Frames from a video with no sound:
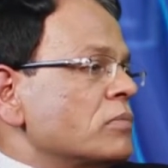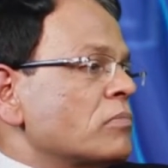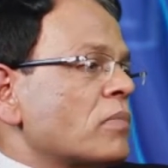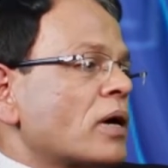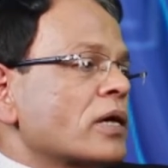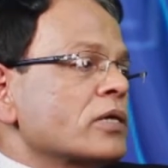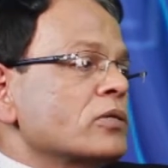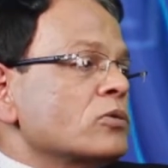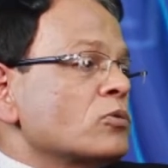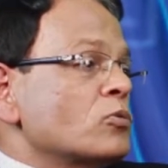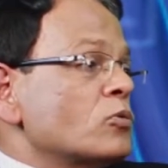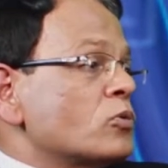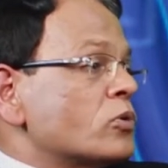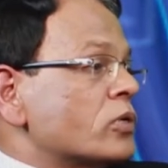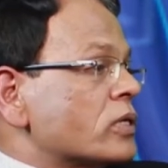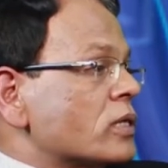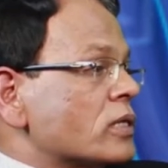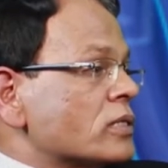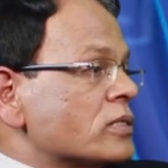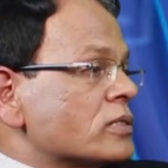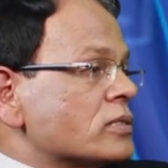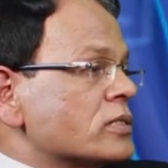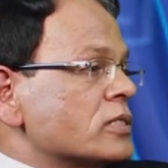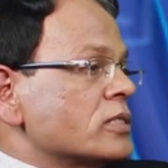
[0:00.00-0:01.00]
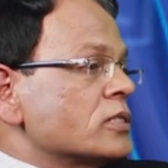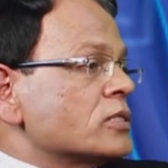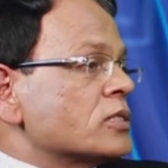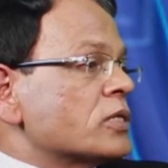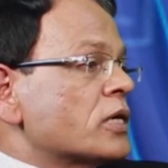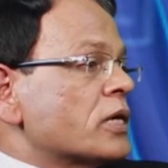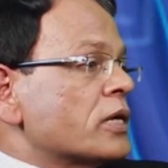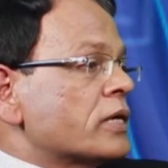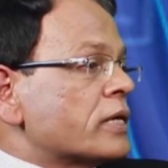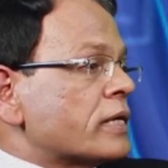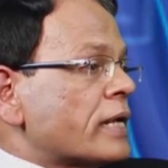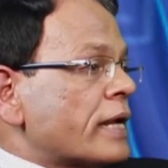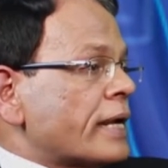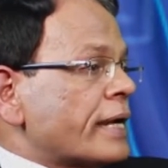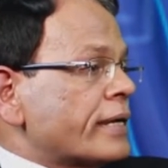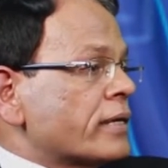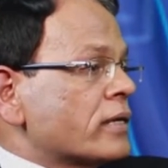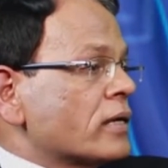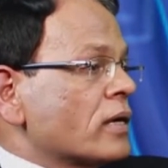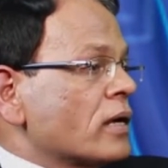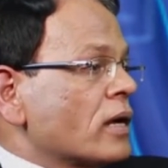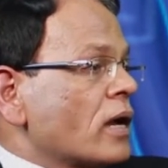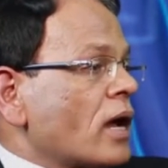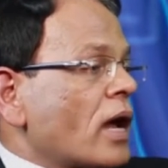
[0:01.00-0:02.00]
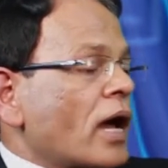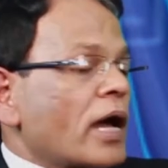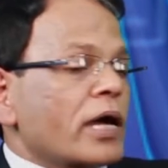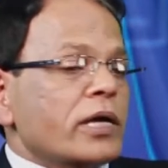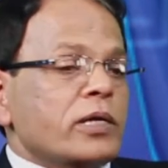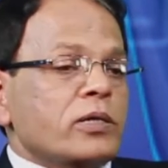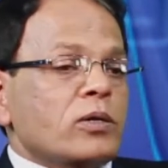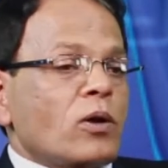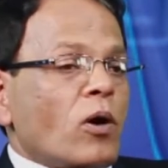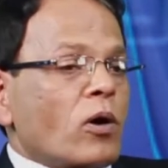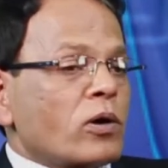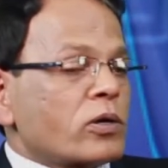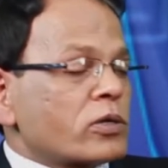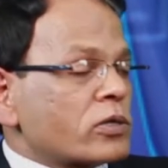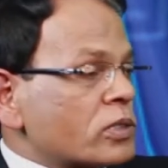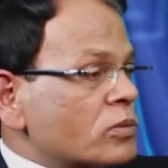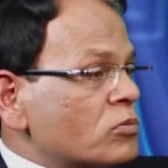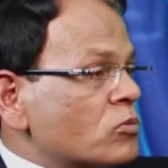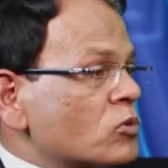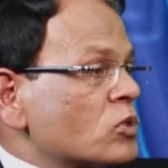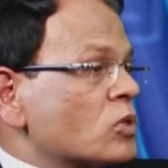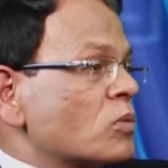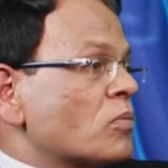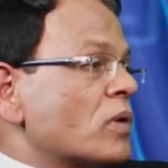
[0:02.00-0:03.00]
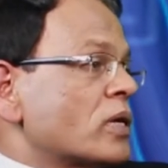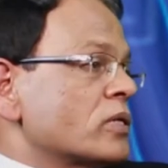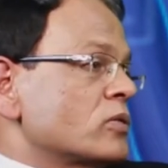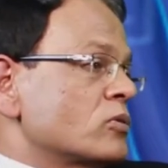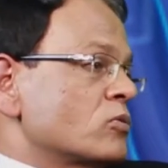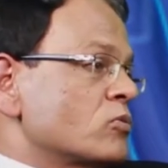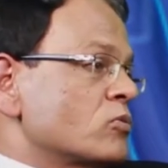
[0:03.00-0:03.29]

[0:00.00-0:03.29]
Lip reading: my uterus is retained, I not remove my